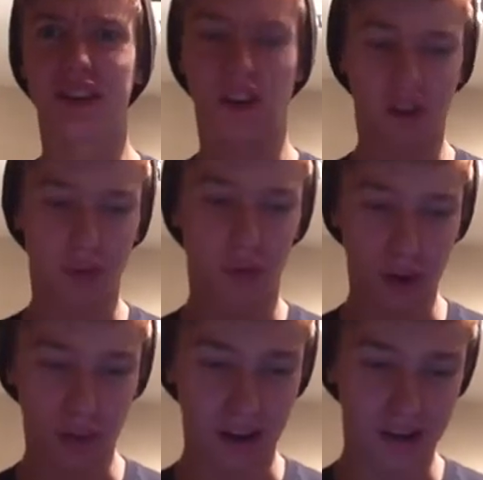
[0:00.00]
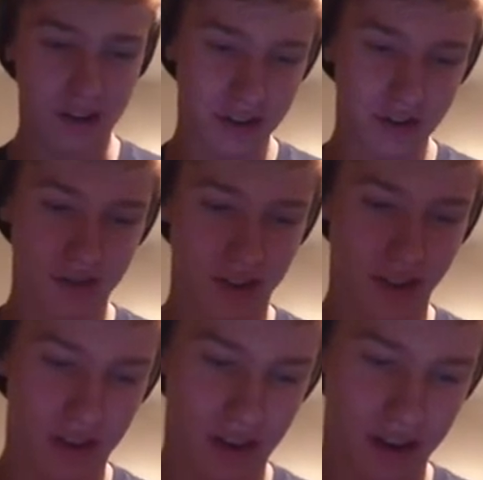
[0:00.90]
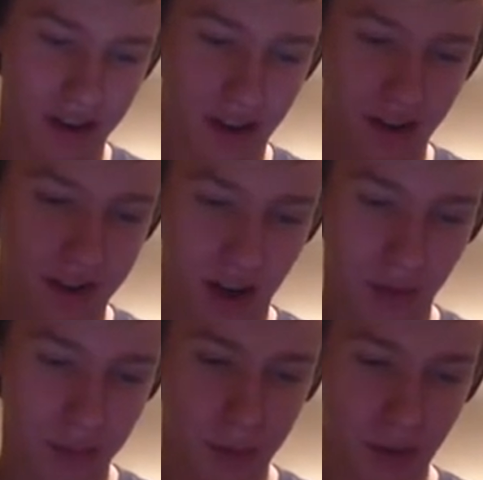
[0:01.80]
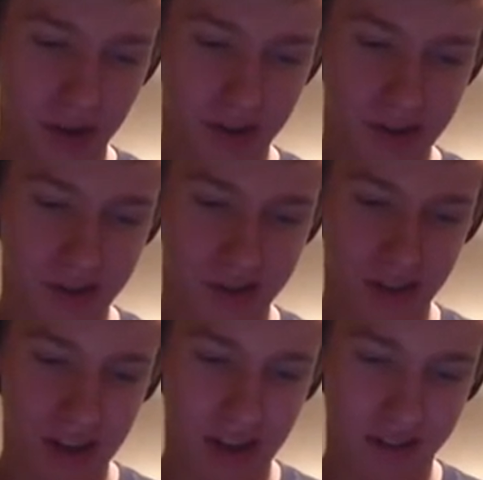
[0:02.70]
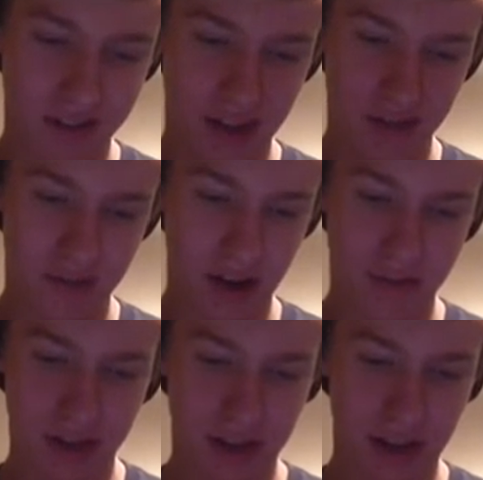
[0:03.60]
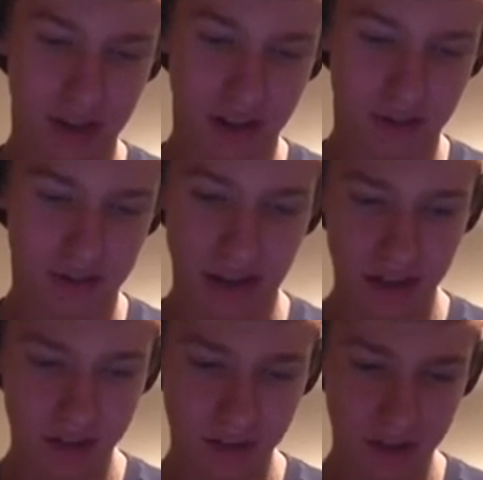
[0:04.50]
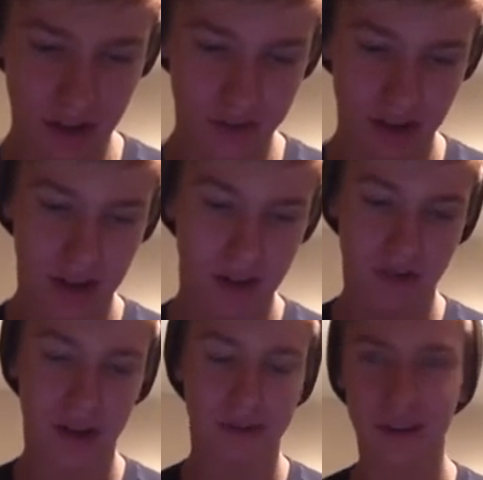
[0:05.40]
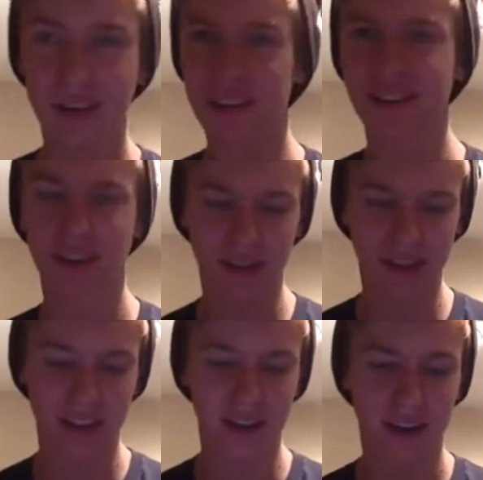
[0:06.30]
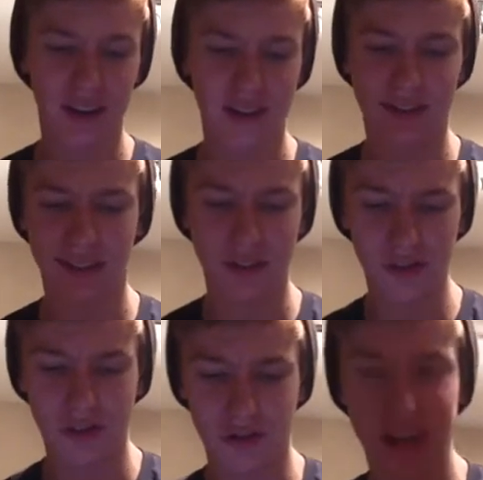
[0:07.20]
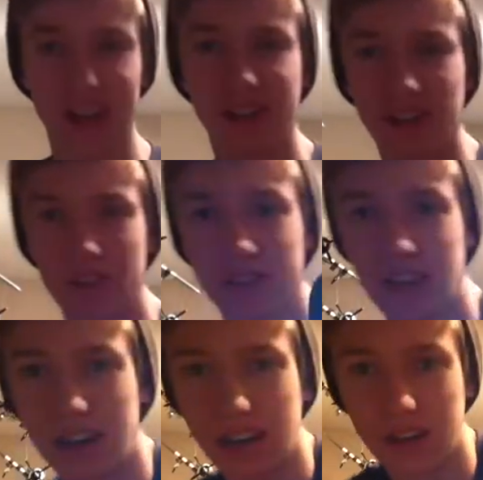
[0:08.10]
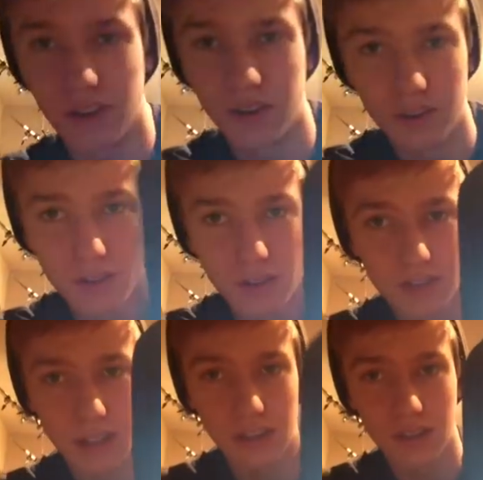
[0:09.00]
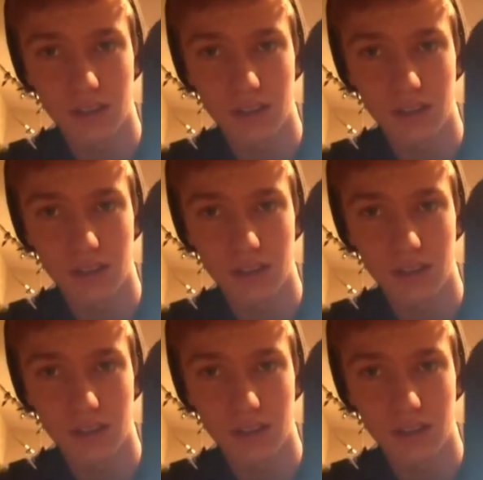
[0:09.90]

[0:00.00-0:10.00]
tall robot dudes that tell people when to cross the street and stop traffic and take videos of traffic and stuff like that. It's a little strange. It's kind of neat though. It's like